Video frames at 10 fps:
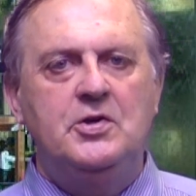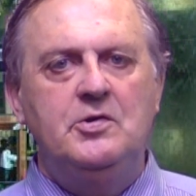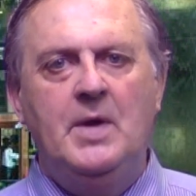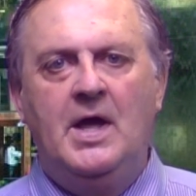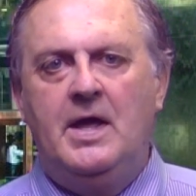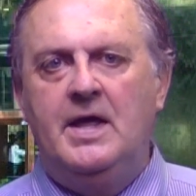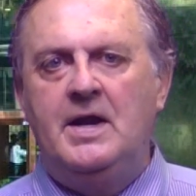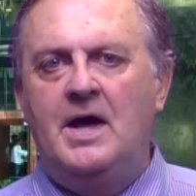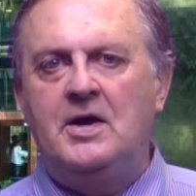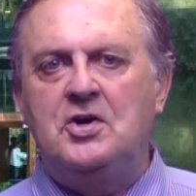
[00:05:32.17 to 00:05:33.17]
YouTube,
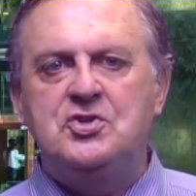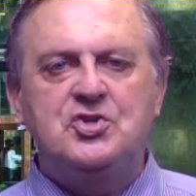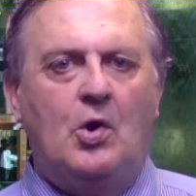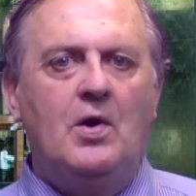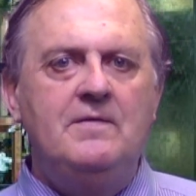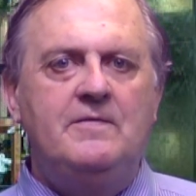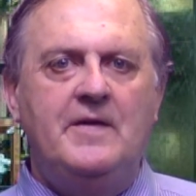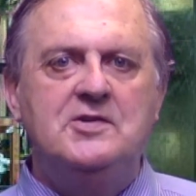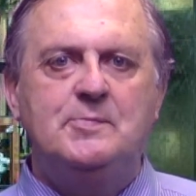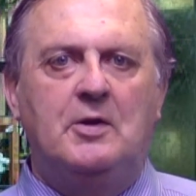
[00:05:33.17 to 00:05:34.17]
and on our soaring
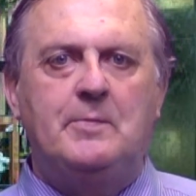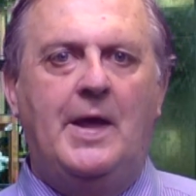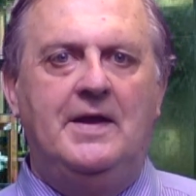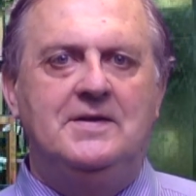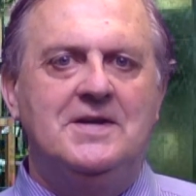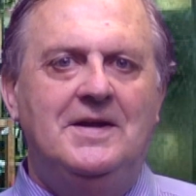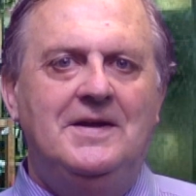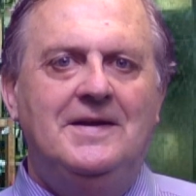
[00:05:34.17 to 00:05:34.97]
Facebook page.